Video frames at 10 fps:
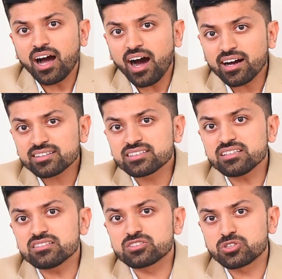are
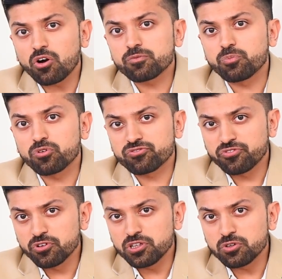these stock
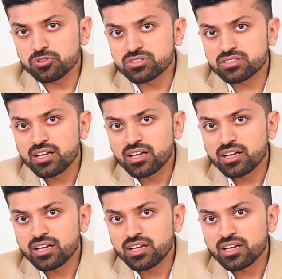portfolios